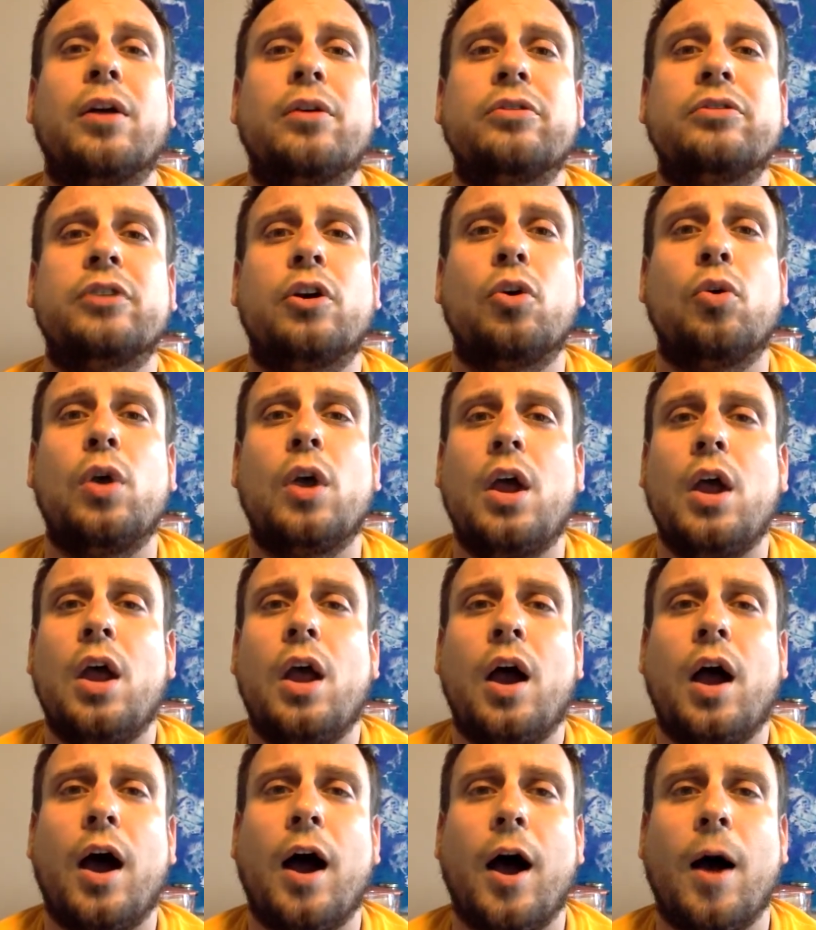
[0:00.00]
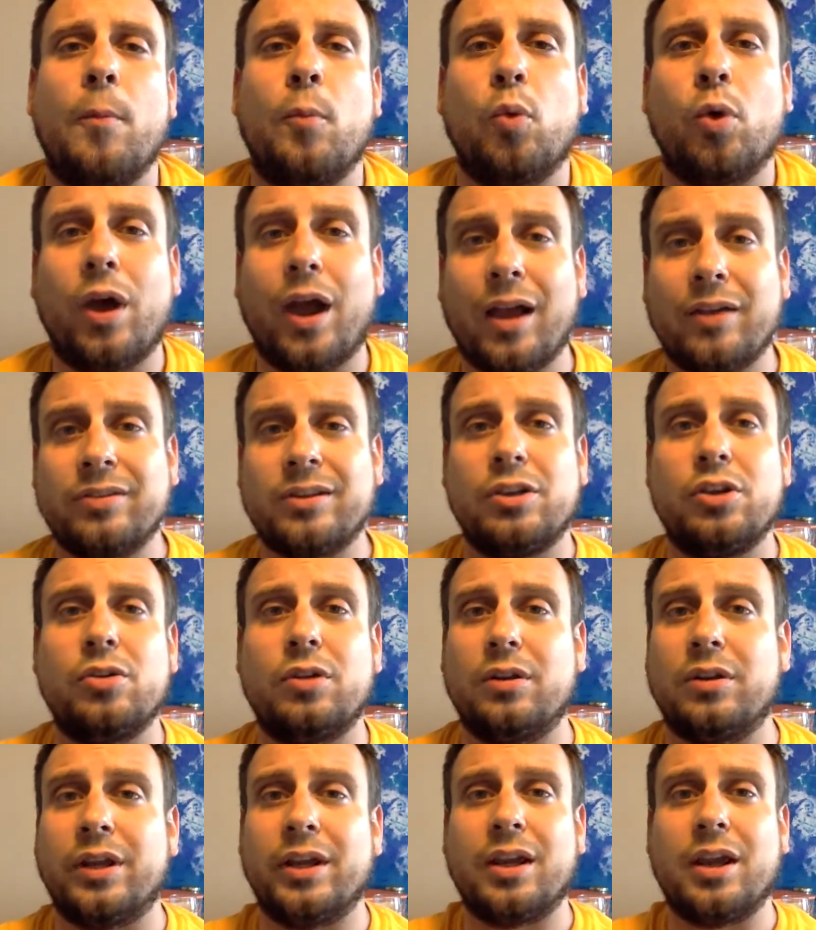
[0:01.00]
So we're asking you
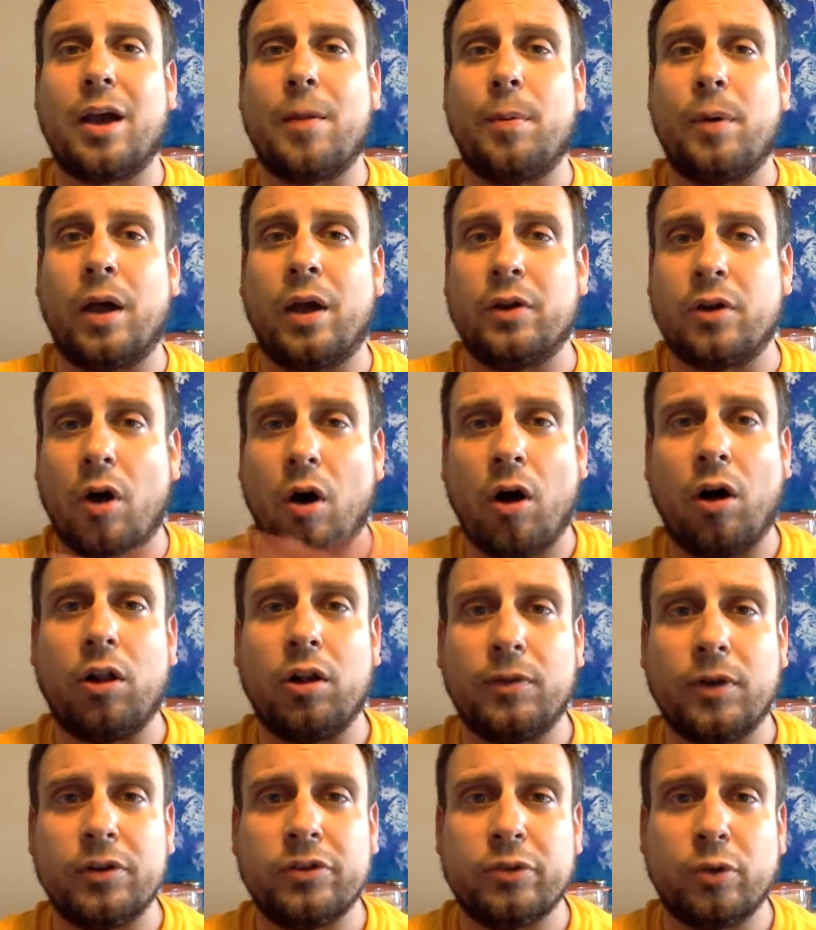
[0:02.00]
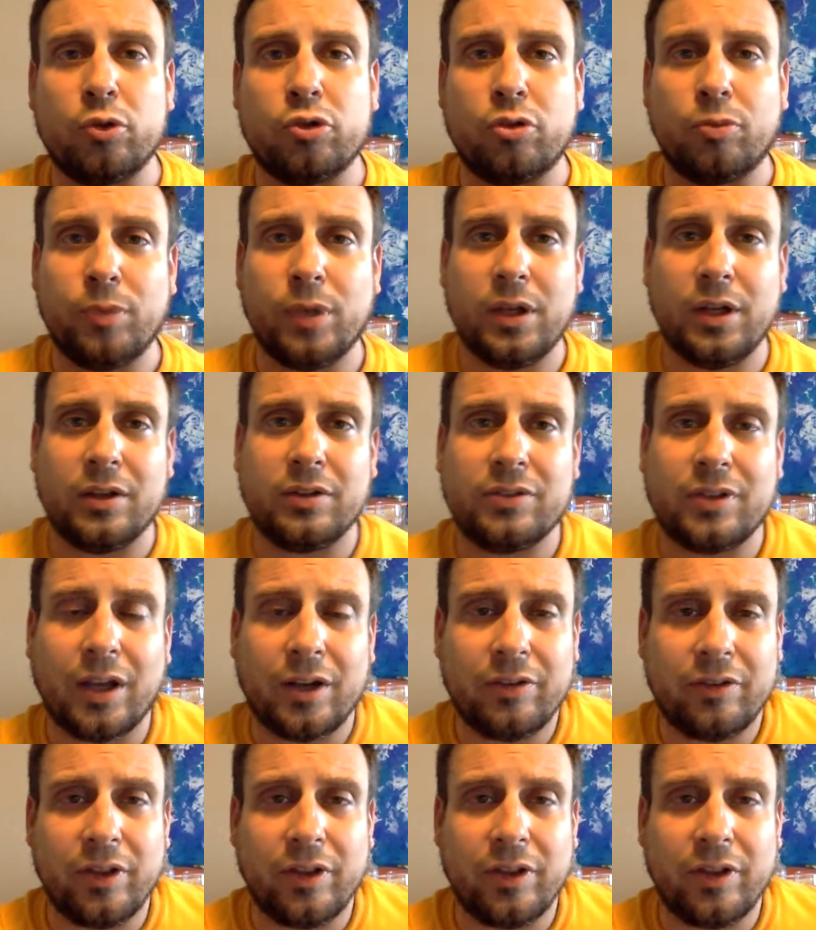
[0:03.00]
to link up on all of our social media sites.